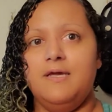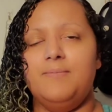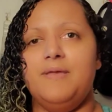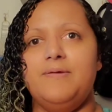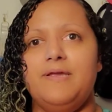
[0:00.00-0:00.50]

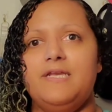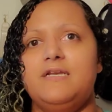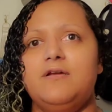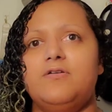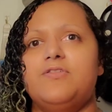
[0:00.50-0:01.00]
Maybe I need to
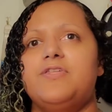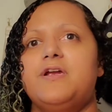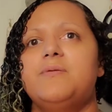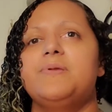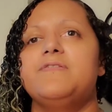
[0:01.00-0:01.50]
go to
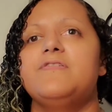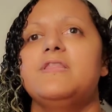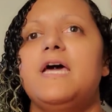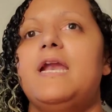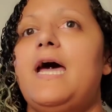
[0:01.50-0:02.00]
therapy for
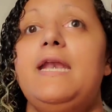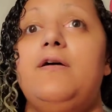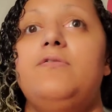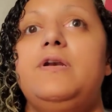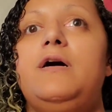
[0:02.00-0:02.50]
that. I
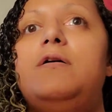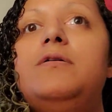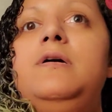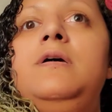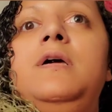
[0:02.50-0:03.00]
don't know.
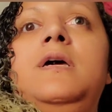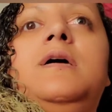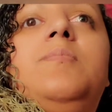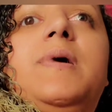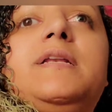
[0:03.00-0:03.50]

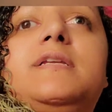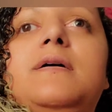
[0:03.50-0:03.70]
But